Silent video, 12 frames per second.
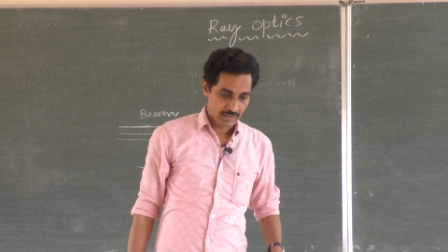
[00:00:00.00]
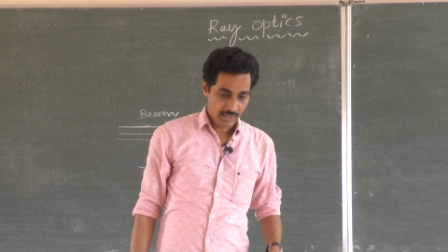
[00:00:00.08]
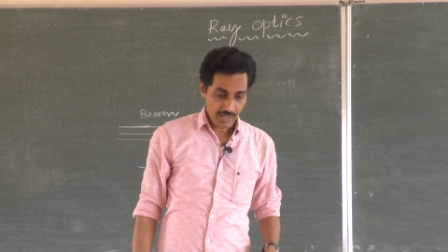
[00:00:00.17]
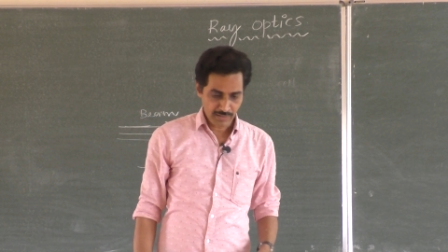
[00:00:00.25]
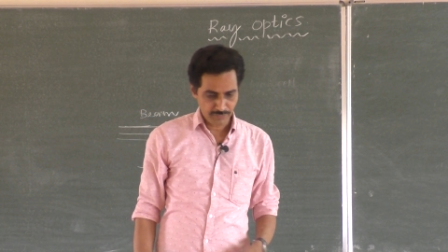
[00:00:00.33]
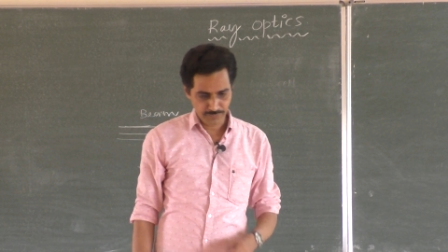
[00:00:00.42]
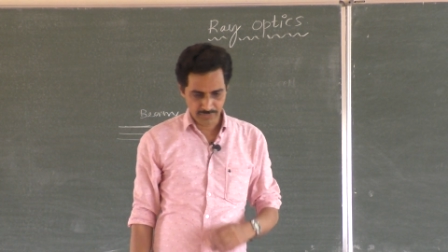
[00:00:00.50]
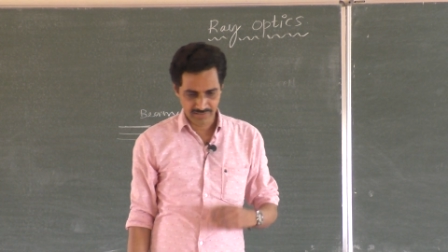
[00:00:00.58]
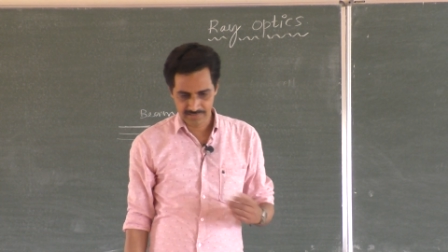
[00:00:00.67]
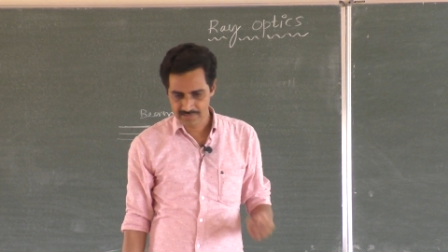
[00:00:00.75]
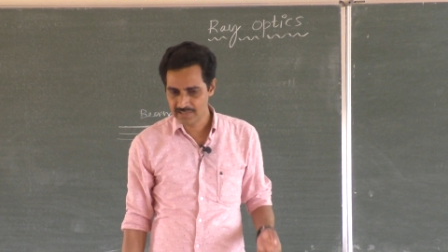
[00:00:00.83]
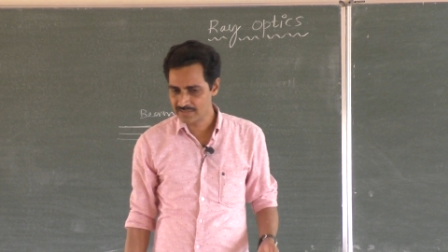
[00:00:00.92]
and of course
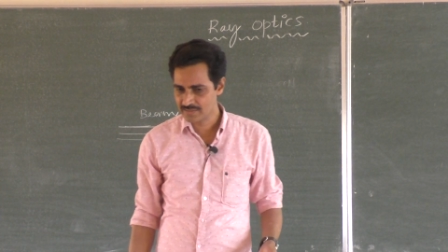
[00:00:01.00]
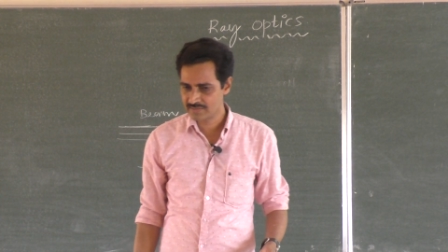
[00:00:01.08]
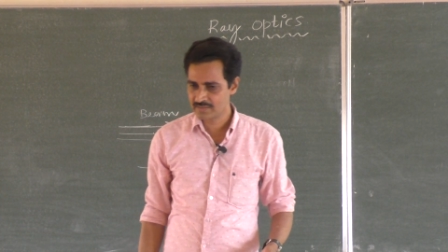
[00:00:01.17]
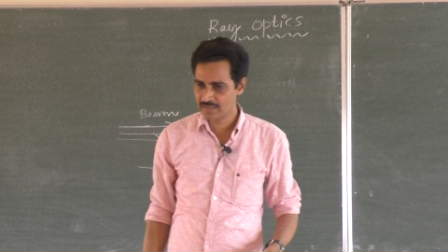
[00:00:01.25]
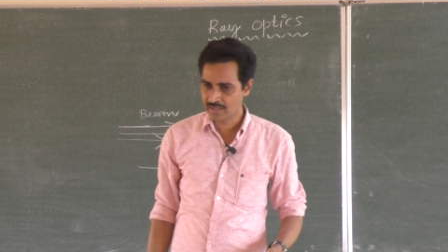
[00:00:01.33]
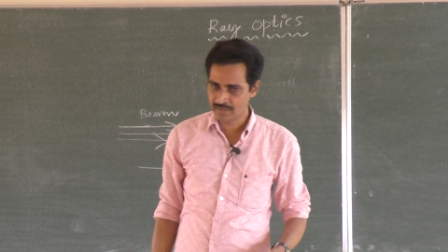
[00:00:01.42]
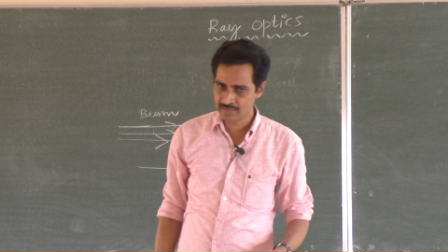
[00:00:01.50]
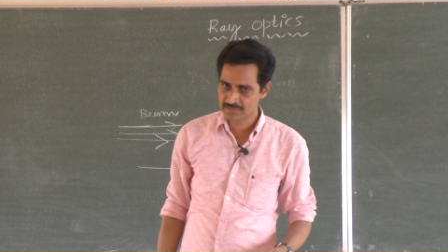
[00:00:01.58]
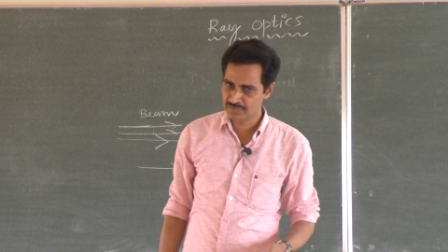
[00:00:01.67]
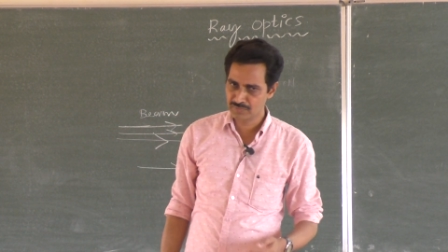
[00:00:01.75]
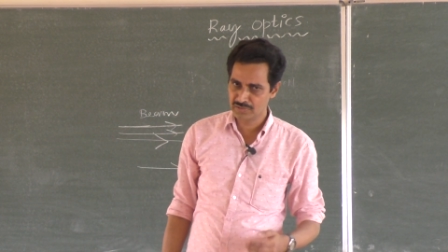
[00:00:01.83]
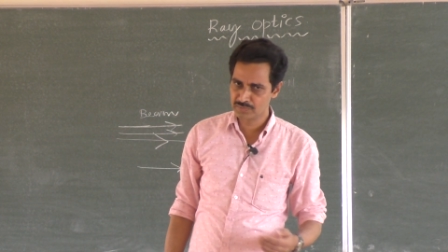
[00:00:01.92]
it changes the
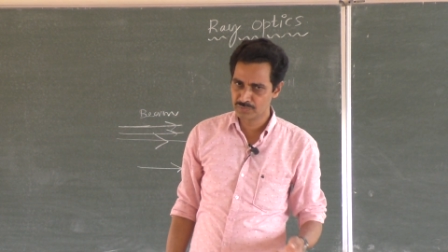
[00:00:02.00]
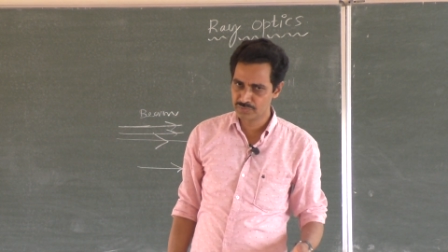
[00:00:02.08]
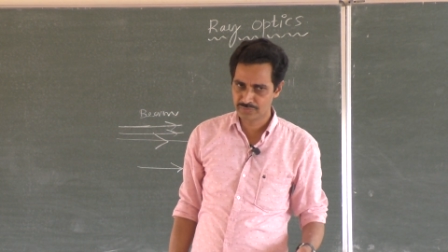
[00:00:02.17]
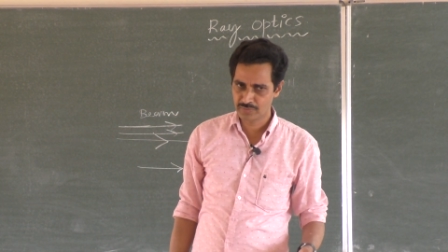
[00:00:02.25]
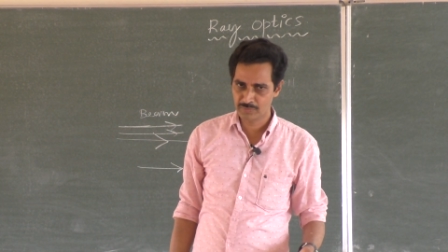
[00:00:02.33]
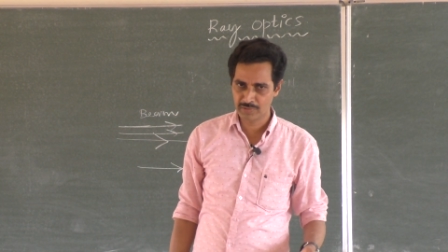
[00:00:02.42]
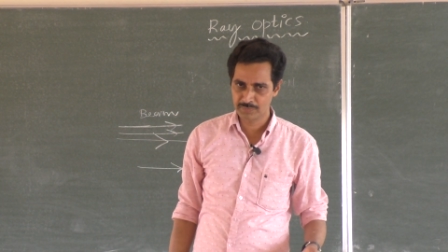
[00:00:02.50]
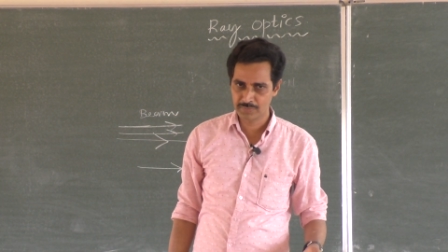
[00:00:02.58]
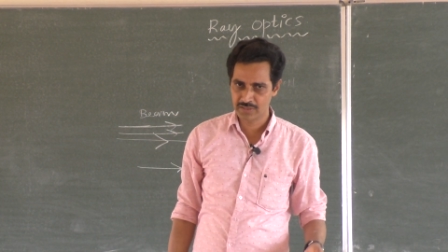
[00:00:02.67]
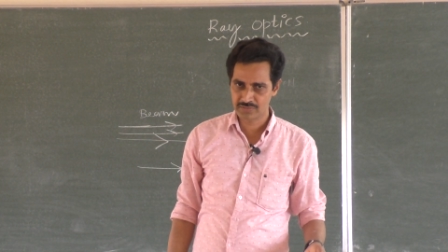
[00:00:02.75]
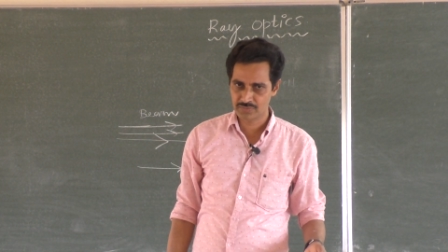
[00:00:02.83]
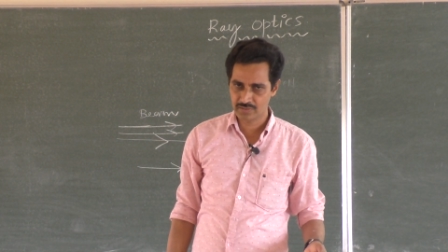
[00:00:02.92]
direction when it moves from one
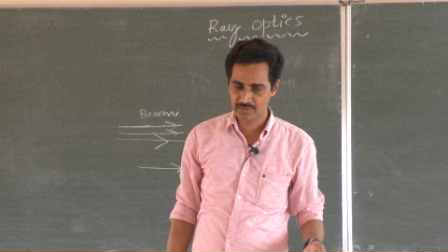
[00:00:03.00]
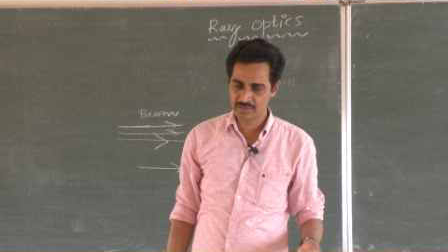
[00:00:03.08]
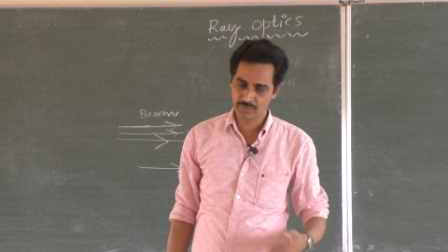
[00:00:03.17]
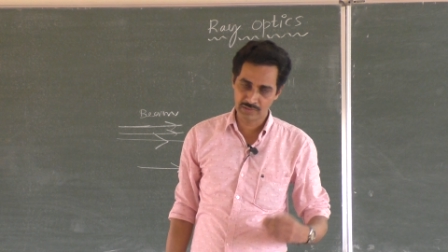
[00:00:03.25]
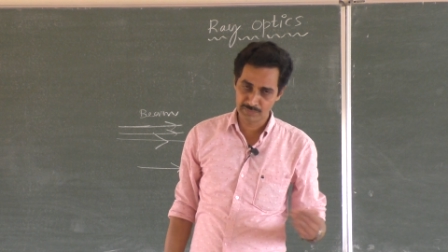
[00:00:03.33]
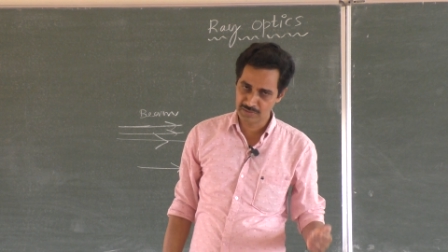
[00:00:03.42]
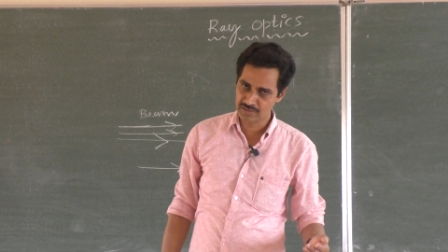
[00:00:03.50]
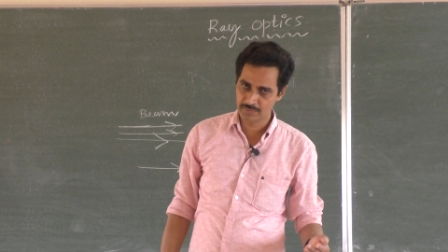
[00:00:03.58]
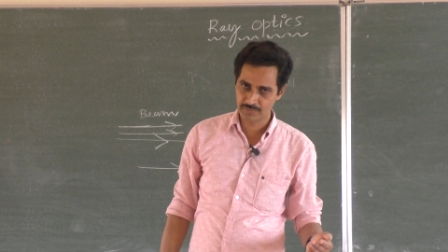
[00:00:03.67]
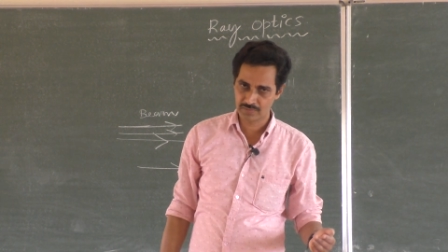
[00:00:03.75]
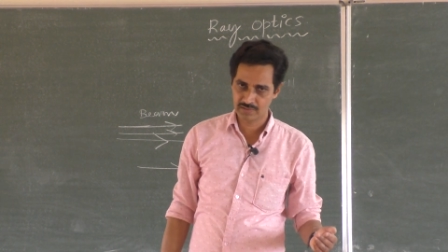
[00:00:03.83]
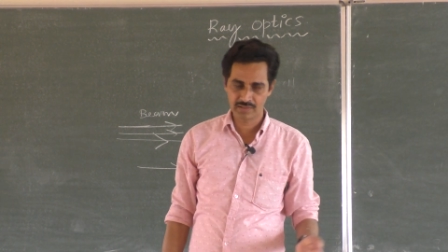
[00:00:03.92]
place to another, one
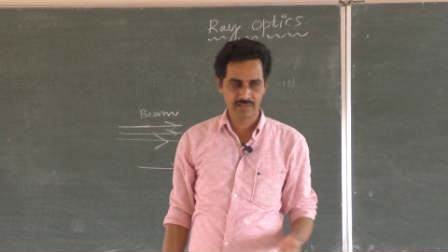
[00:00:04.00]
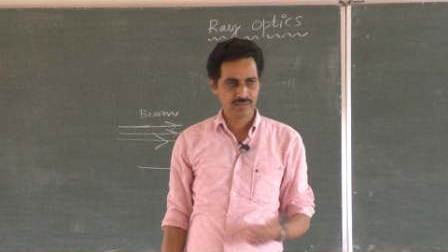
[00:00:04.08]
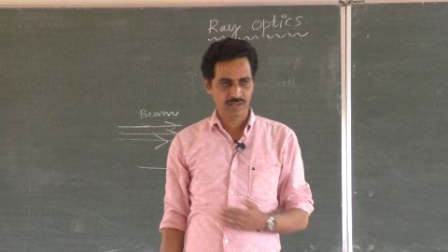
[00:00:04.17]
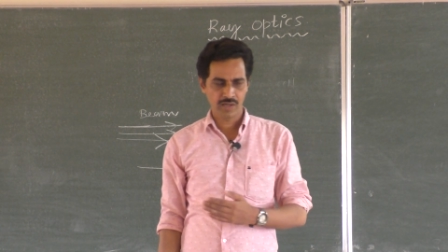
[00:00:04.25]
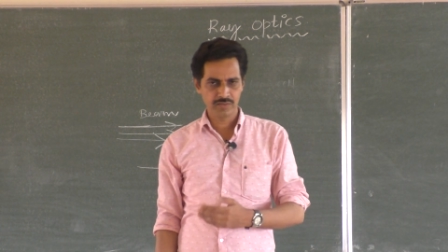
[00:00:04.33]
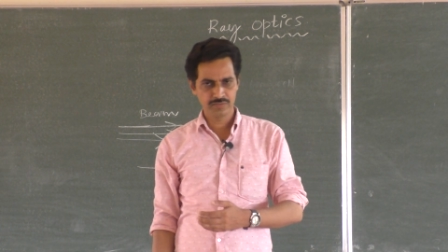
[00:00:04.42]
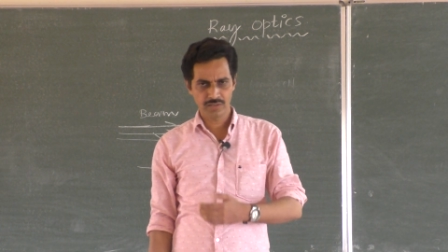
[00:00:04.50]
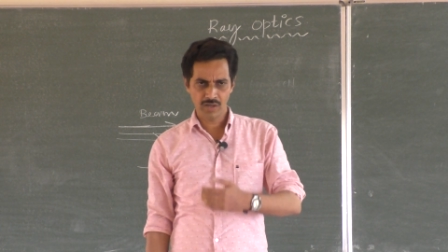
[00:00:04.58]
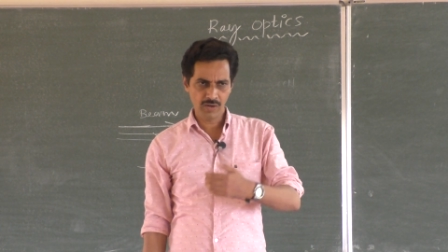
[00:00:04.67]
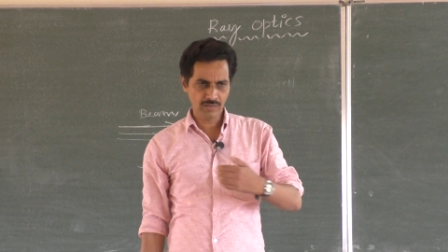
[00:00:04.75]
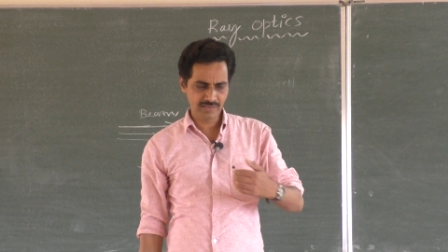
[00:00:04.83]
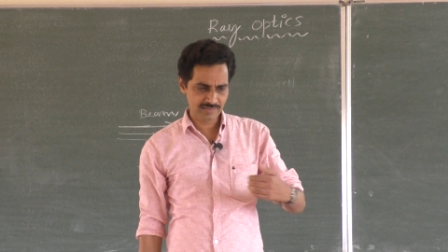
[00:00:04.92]
medium to another and
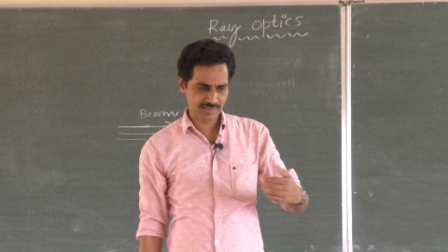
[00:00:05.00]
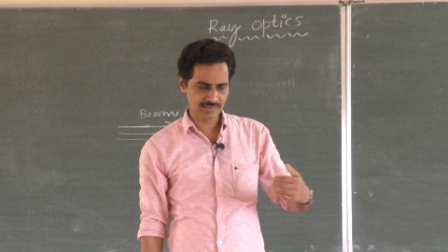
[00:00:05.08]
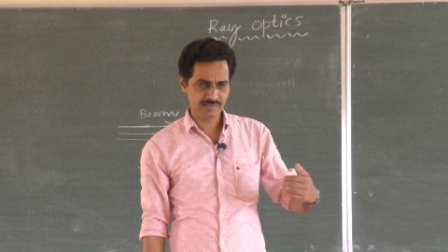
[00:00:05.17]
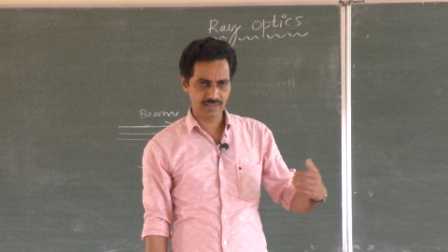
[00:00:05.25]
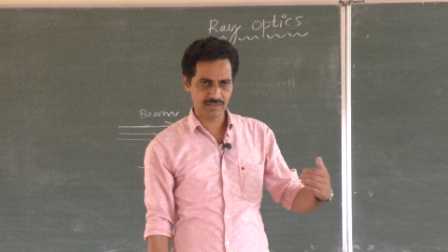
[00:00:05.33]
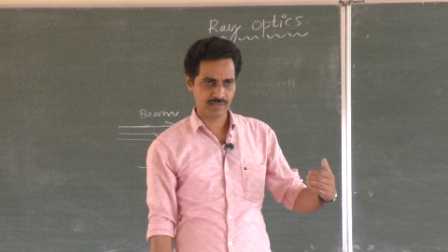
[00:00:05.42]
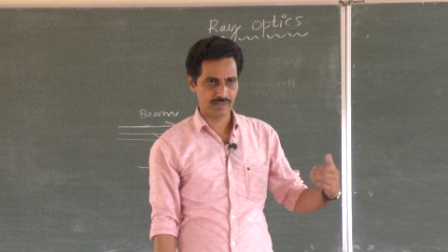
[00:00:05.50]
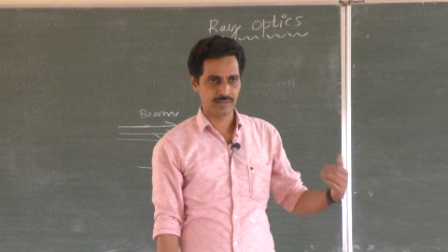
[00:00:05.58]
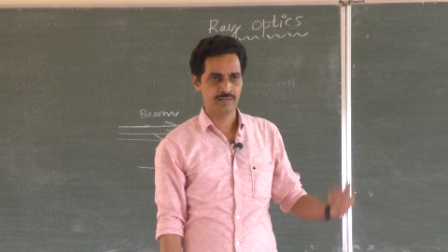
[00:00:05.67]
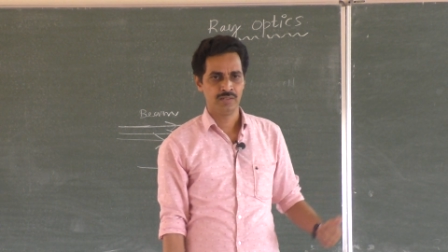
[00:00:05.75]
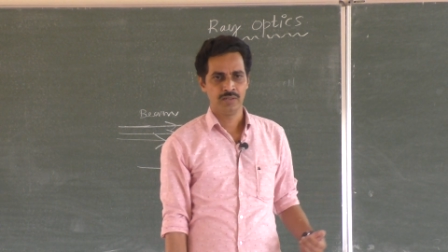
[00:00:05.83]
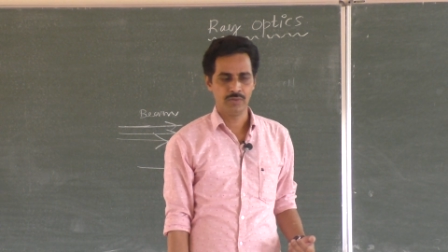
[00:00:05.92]
all these things are
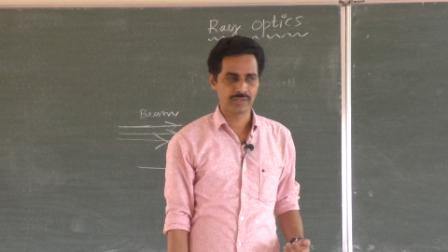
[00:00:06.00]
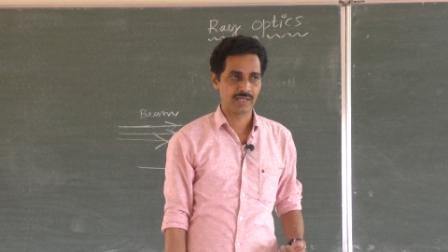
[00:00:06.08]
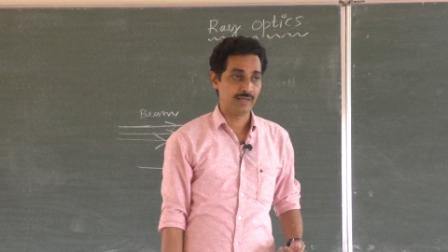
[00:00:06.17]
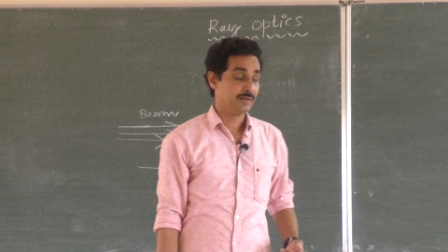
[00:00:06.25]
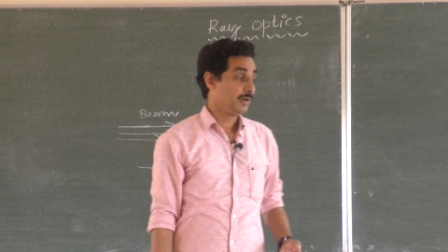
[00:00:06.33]
uh, okay.